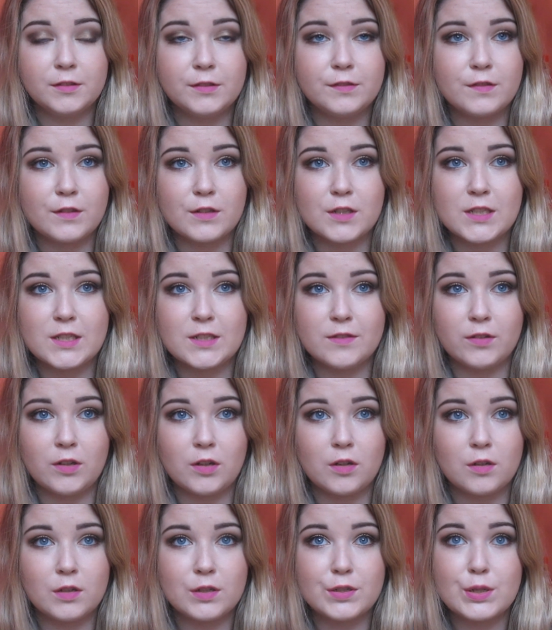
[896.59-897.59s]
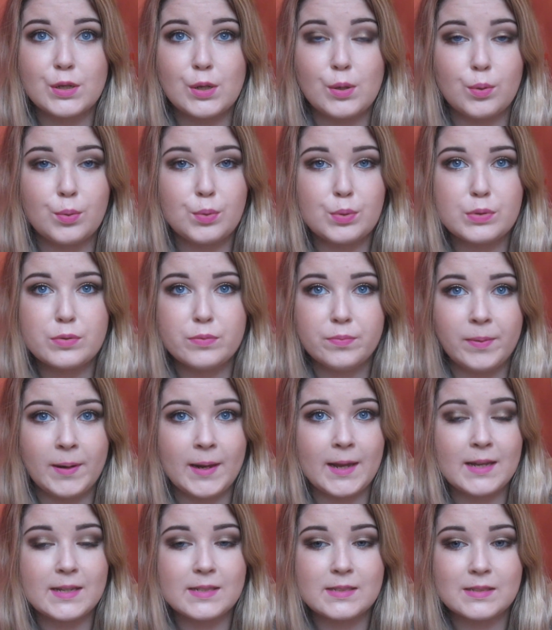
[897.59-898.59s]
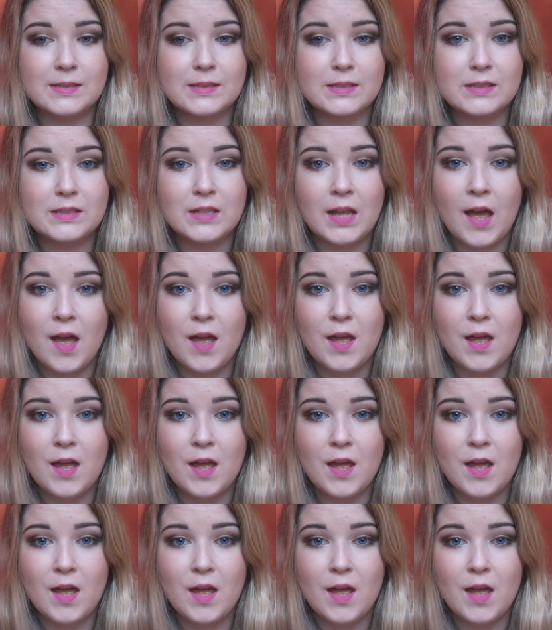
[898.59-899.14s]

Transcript: first of all, to loads of places.